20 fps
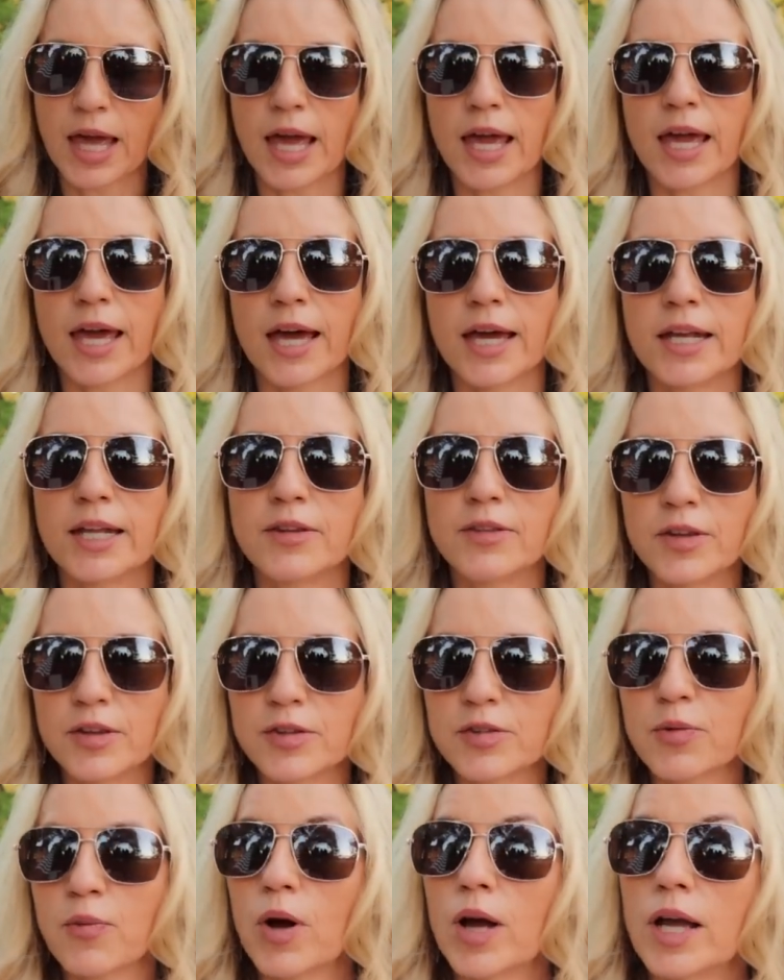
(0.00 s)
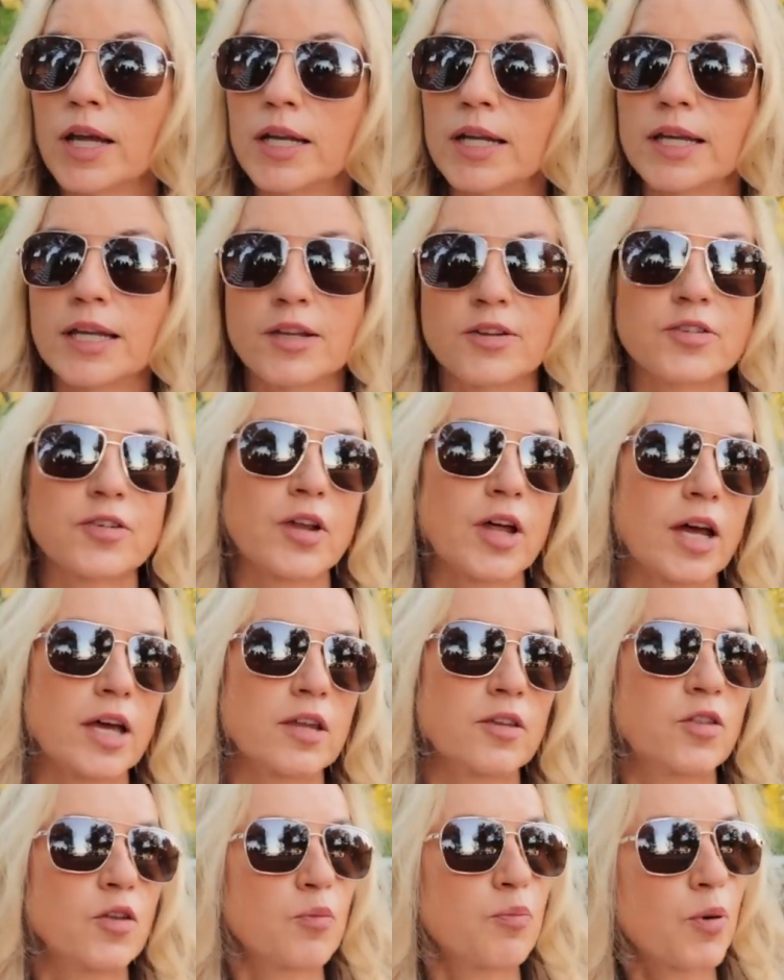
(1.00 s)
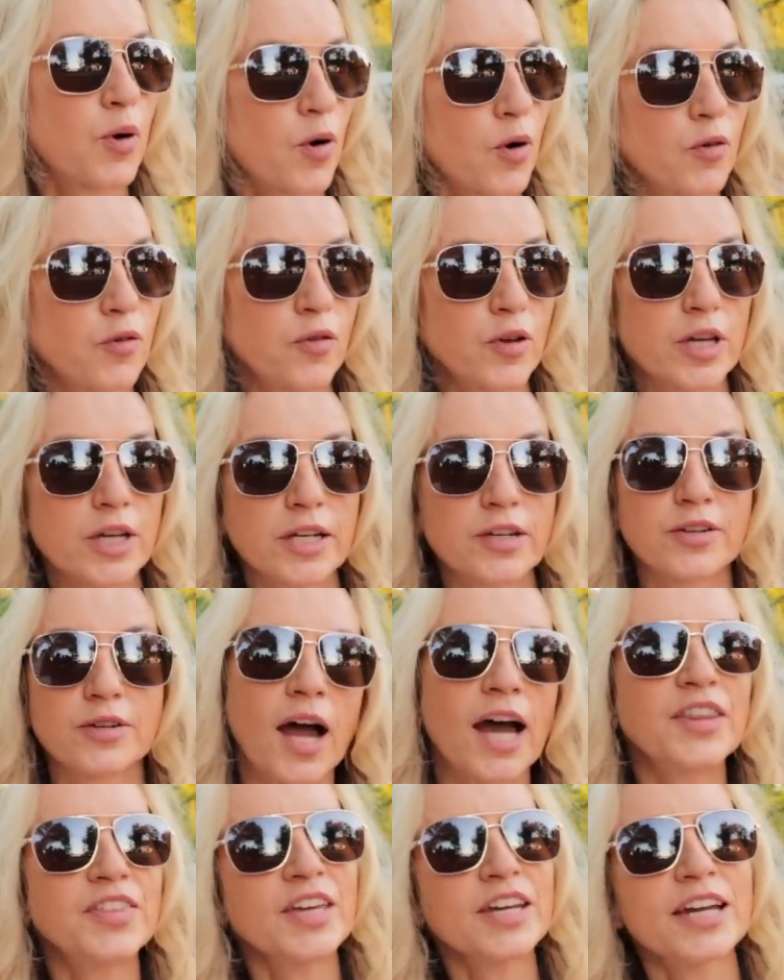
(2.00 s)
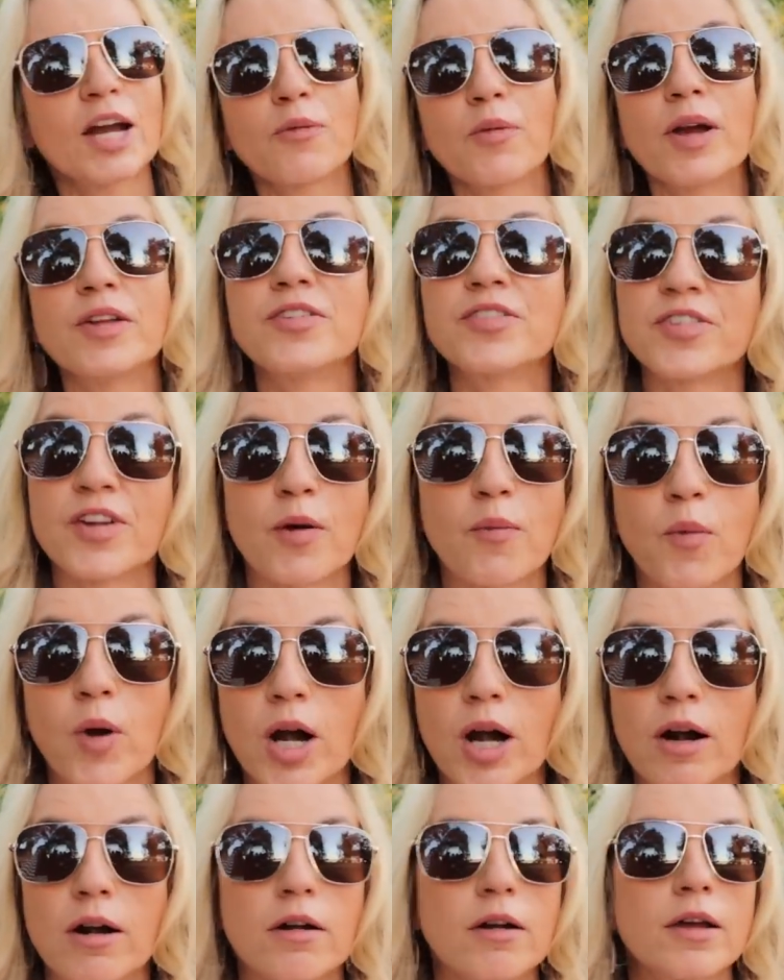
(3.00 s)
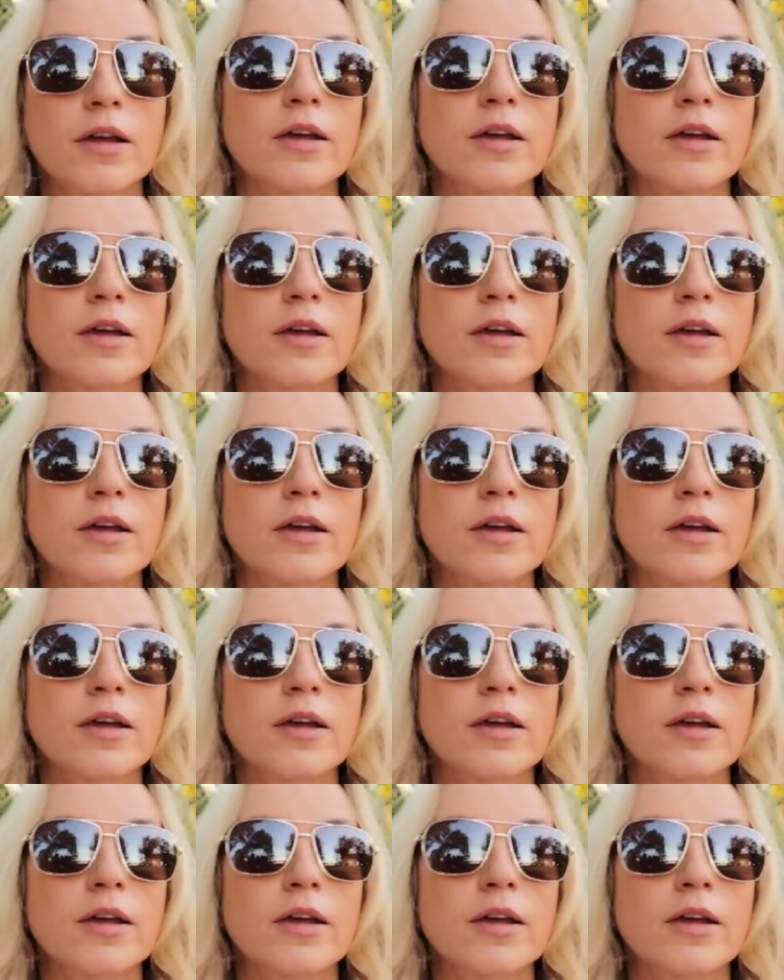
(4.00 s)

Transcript: And this one is like the perfect, I think I read somewhere